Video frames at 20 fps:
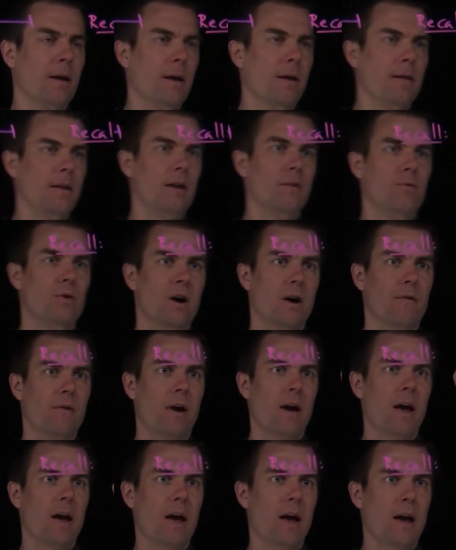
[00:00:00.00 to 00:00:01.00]
that if we
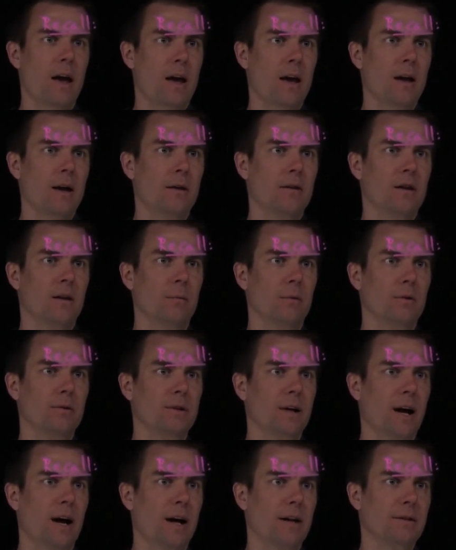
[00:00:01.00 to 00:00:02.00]
have a double
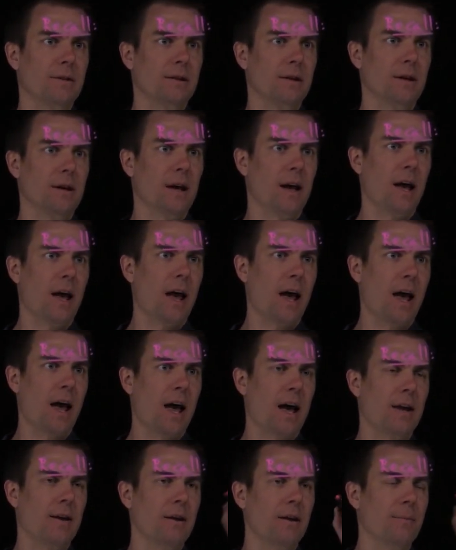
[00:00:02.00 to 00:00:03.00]
dot
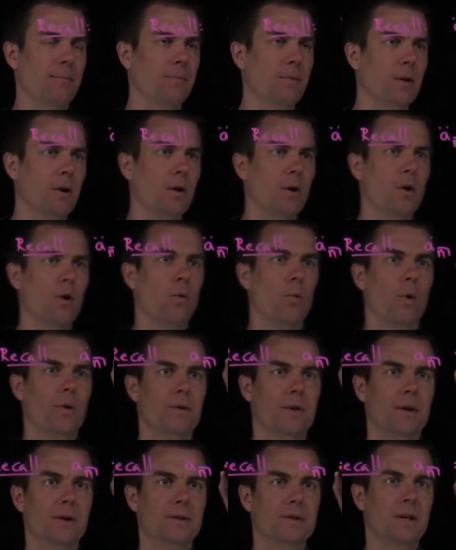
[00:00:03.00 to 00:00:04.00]
n,
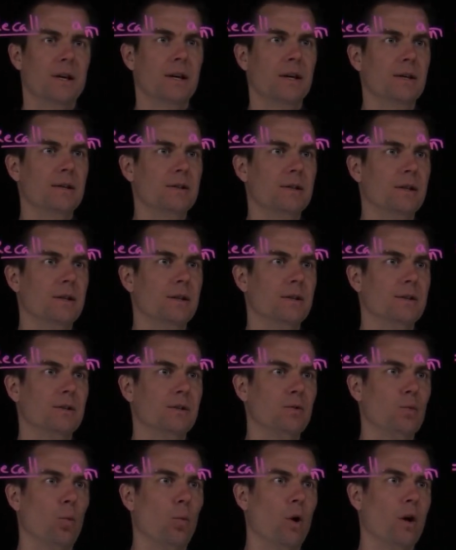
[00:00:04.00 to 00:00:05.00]
what this is, is this
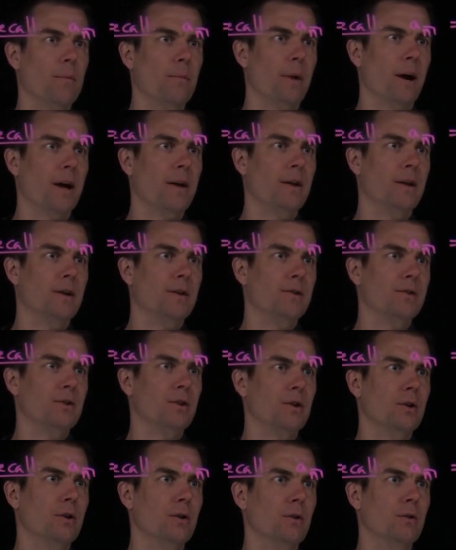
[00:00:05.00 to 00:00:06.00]
is 1 minus
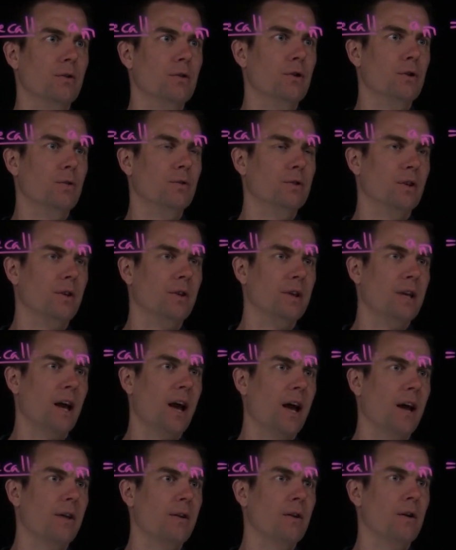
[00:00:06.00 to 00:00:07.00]
nu to the
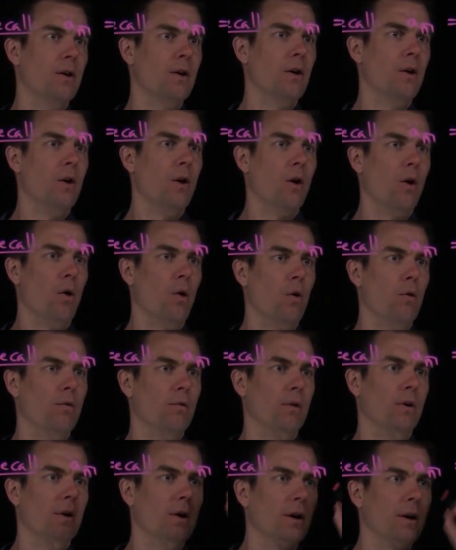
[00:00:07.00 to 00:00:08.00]
n
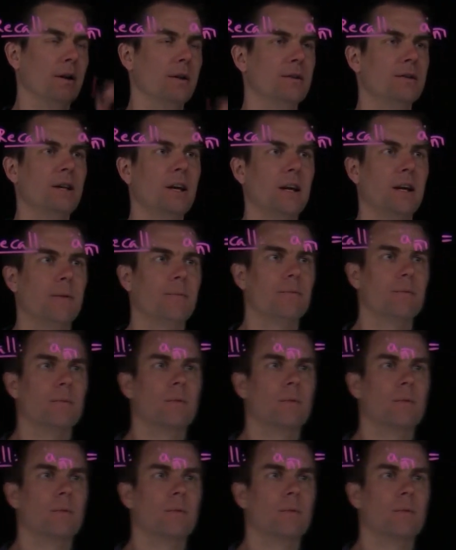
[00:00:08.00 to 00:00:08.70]
over d,